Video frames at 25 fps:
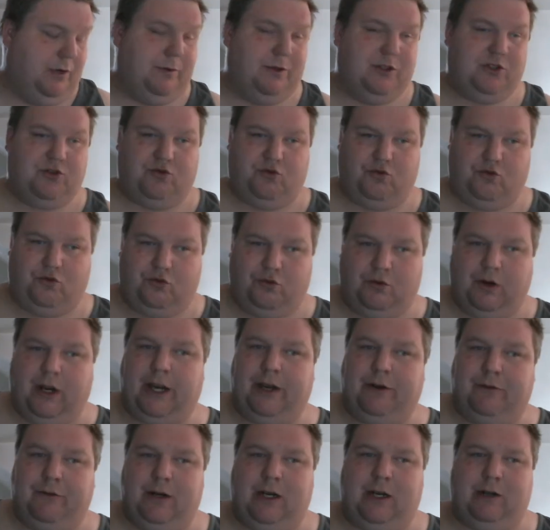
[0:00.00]
much
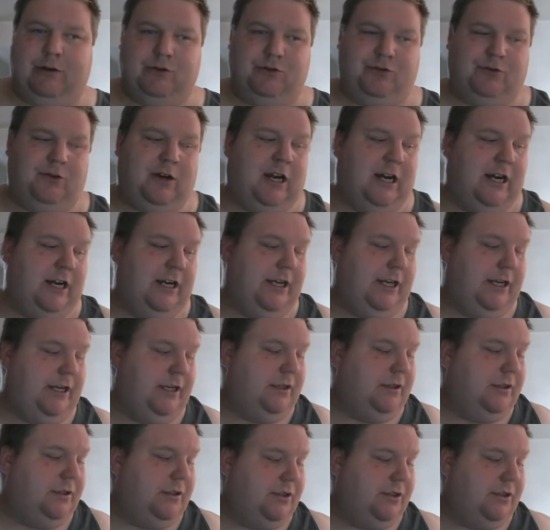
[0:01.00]
right when I was riding.